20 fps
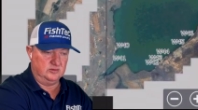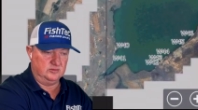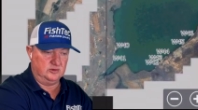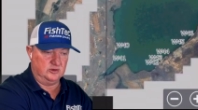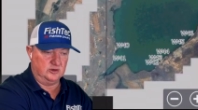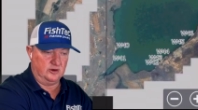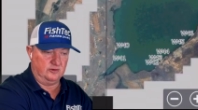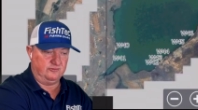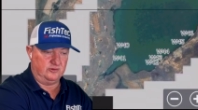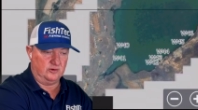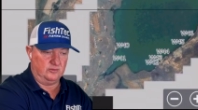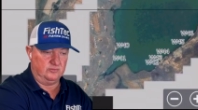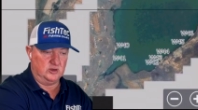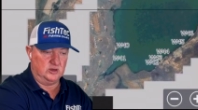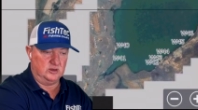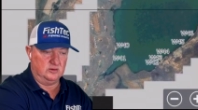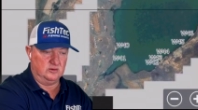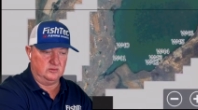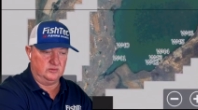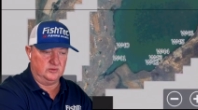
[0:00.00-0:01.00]
You know, from
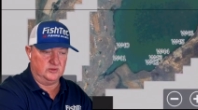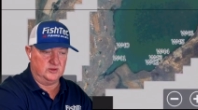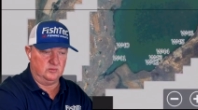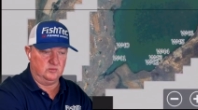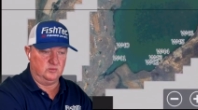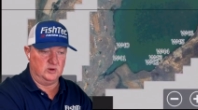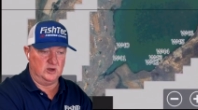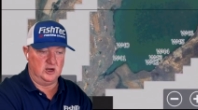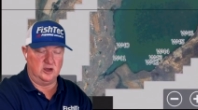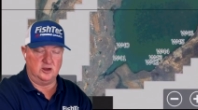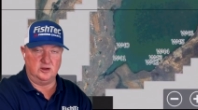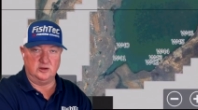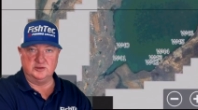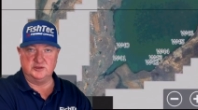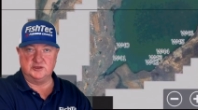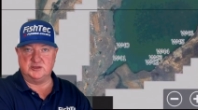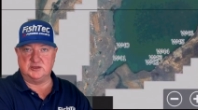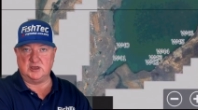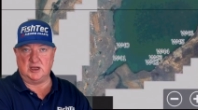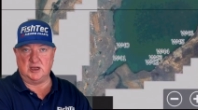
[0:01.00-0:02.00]
the
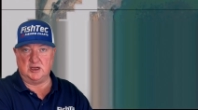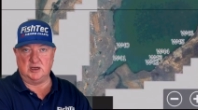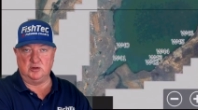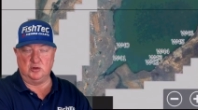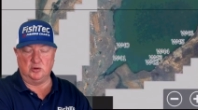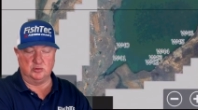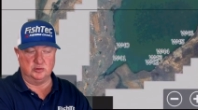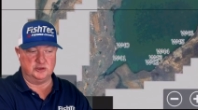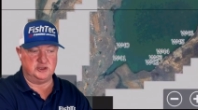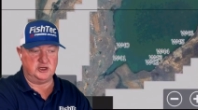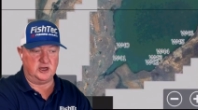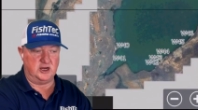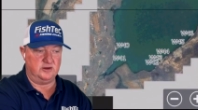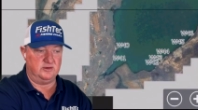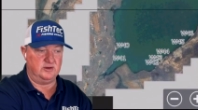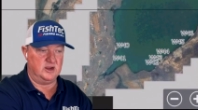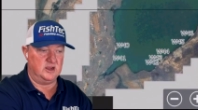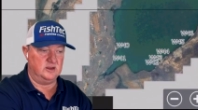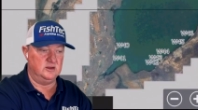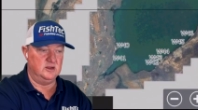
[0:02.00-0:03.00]
Willows launch
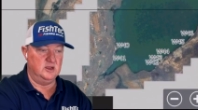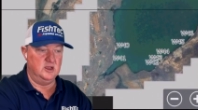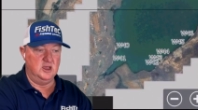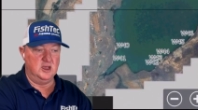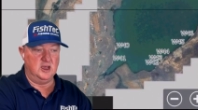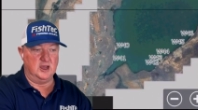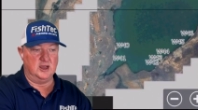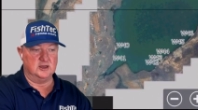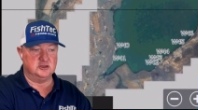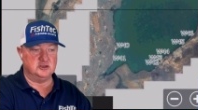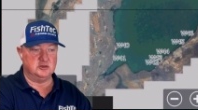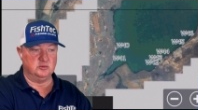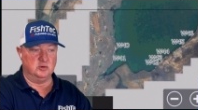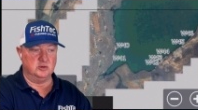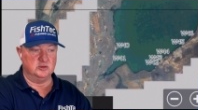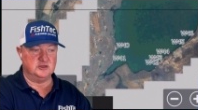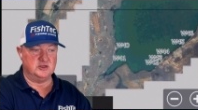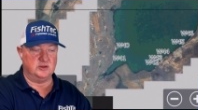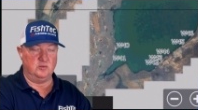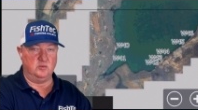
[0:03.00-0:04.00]
area
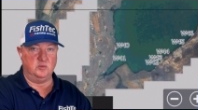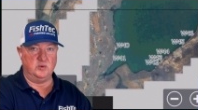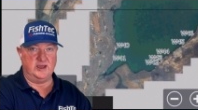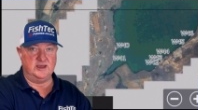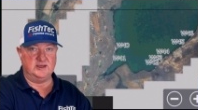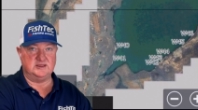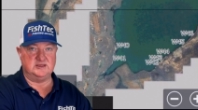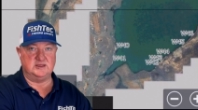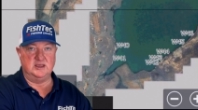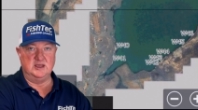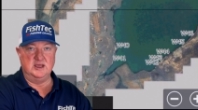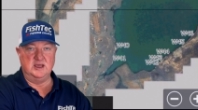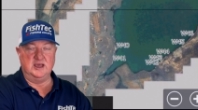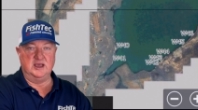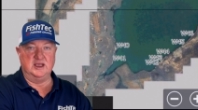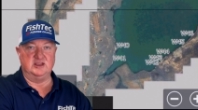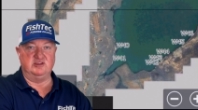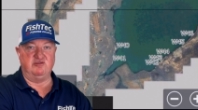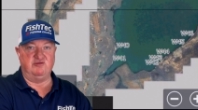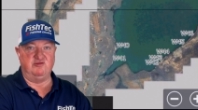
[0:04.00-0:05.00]
towards the west,
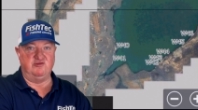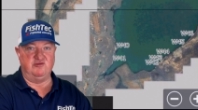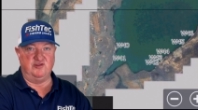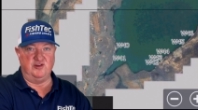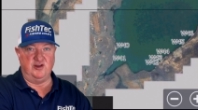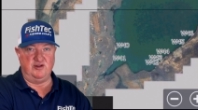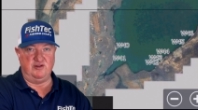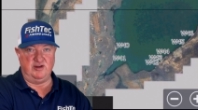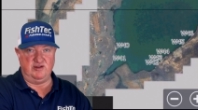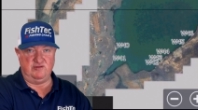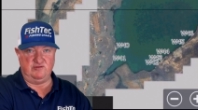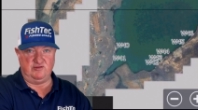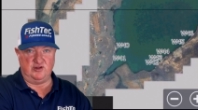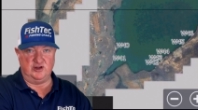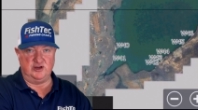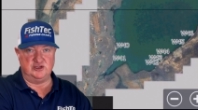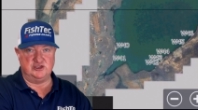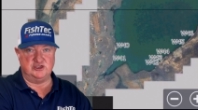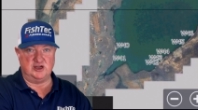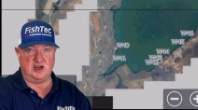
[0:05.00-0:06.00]
it's very,
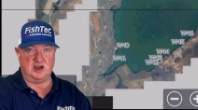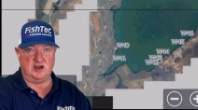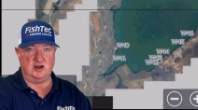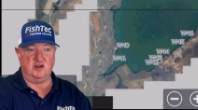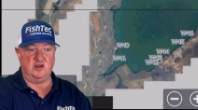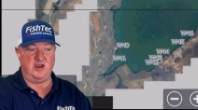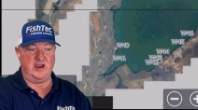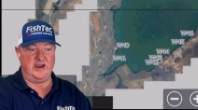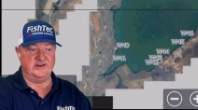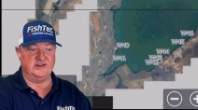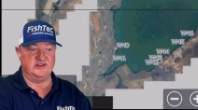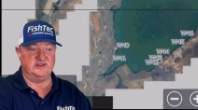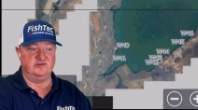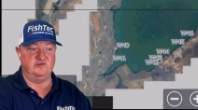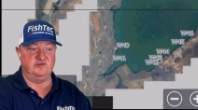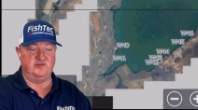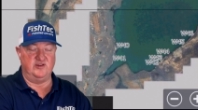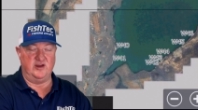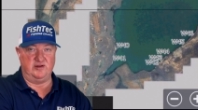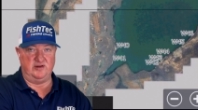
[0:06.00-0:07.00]
very shallow and it's
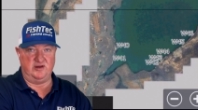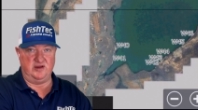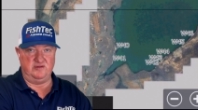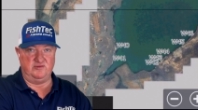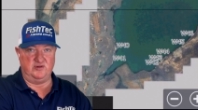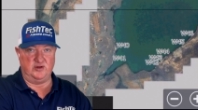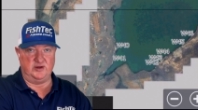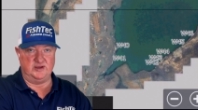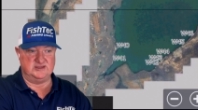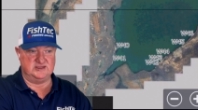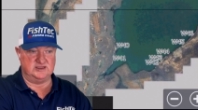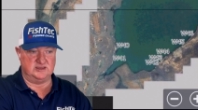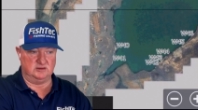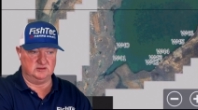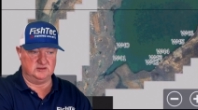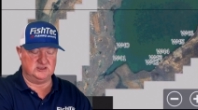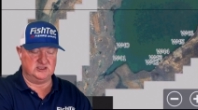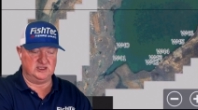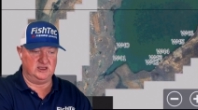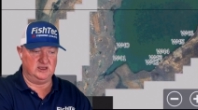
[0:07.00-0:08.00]
very, very
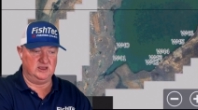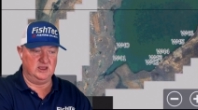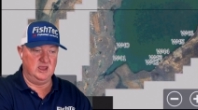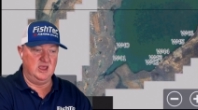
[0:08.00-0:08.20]
salty.